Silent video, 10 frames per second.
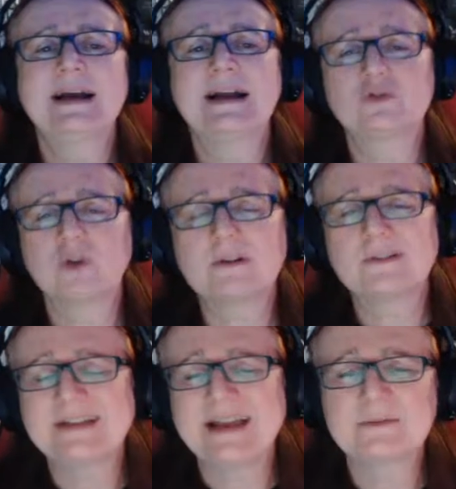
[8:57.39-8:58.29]
and Troll
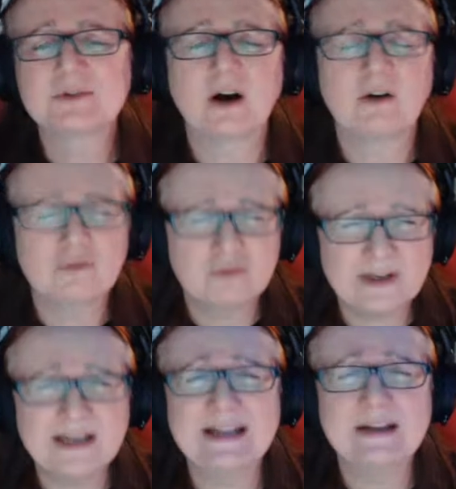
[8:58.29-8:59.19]
Lord Games are
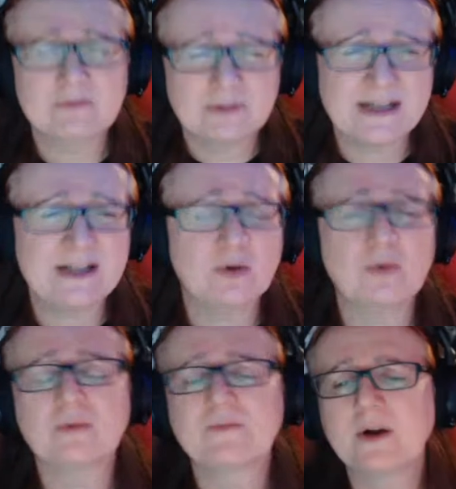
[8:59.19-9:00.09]
really, really
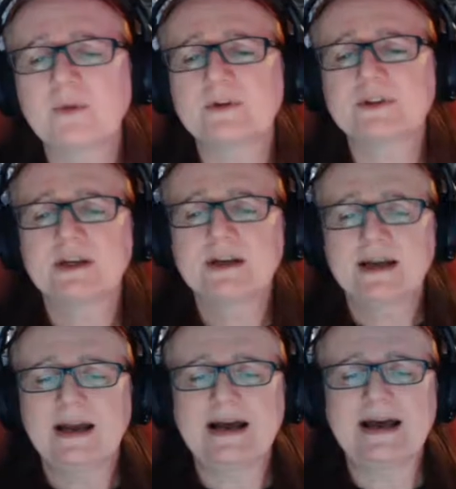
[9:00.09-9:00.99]
cool folks,
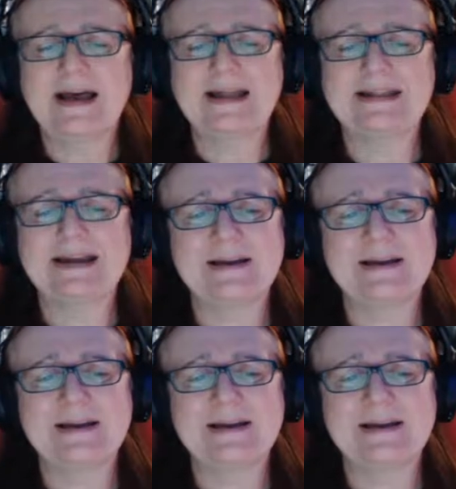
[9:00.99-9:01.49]
and